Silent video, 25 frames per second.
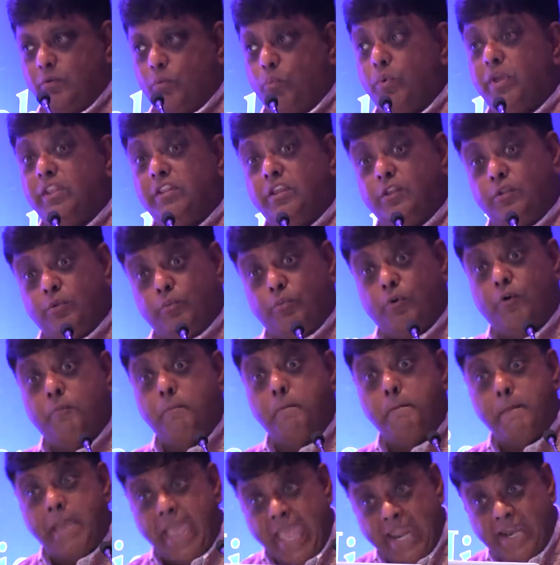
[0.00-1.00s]
whether they were
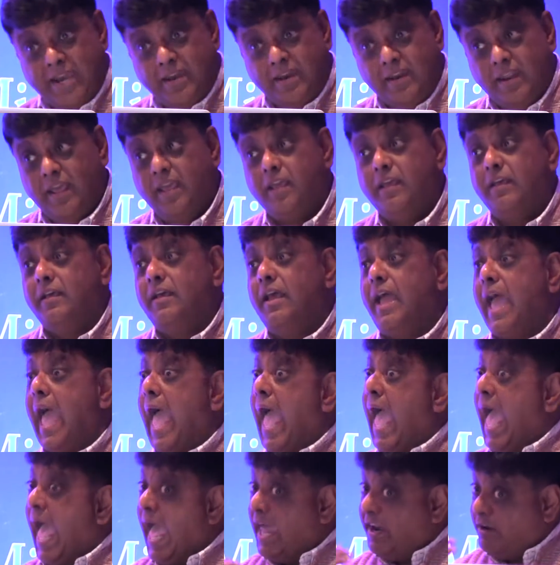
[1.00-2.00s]
men
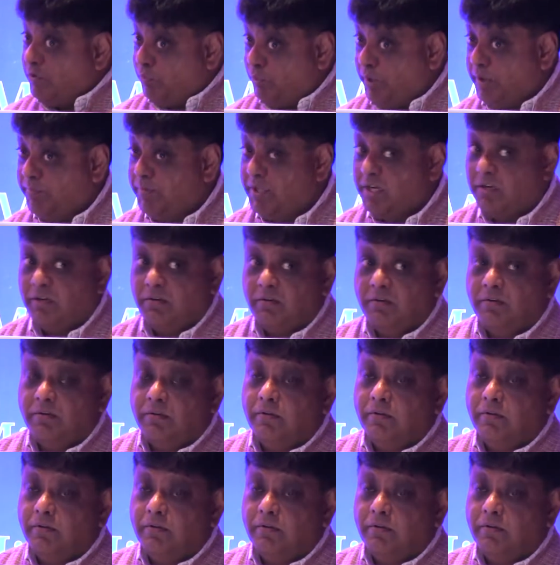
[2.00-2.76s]
and women,